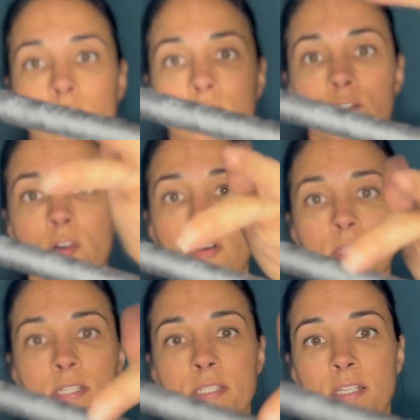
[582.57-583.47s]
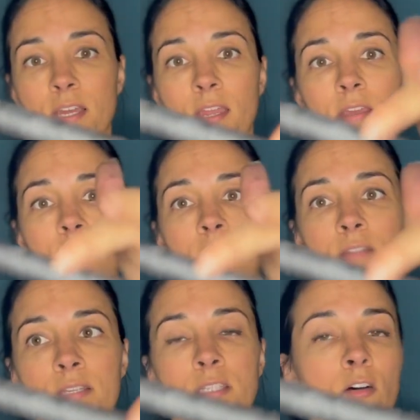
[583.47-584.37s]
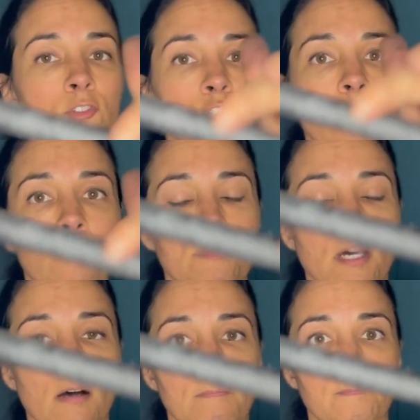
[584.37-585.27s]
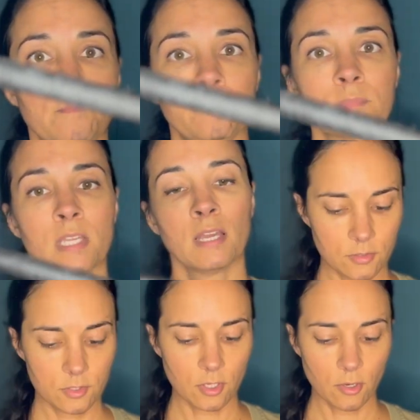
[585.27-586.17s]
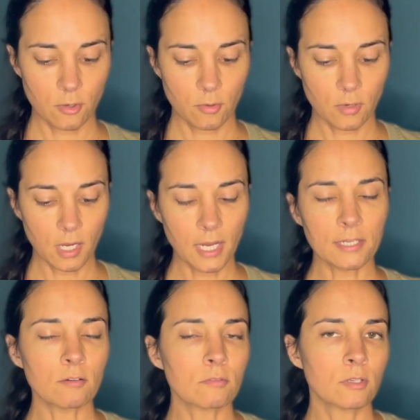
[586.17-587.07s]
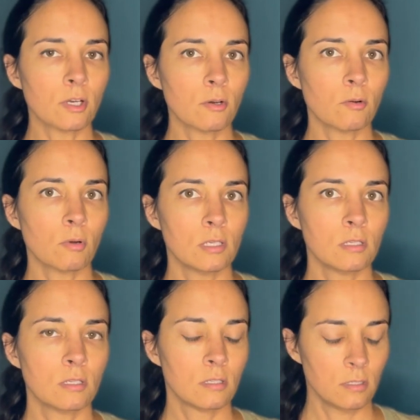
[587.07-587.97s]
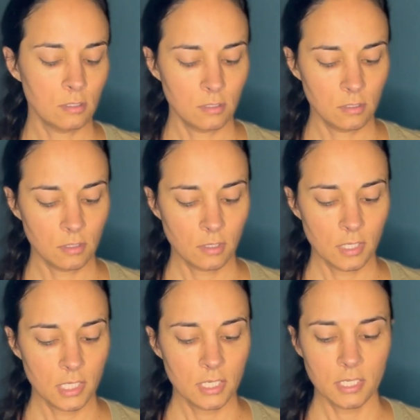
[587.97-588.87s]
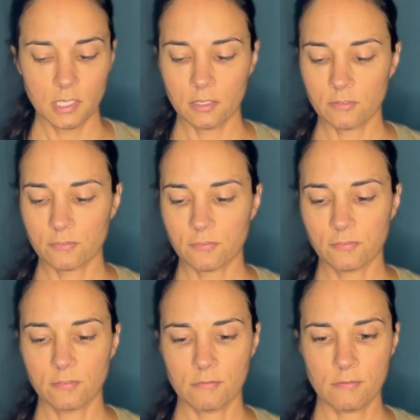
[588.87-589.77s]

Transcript: There's all these, like, it's all chopped up. So I don't know if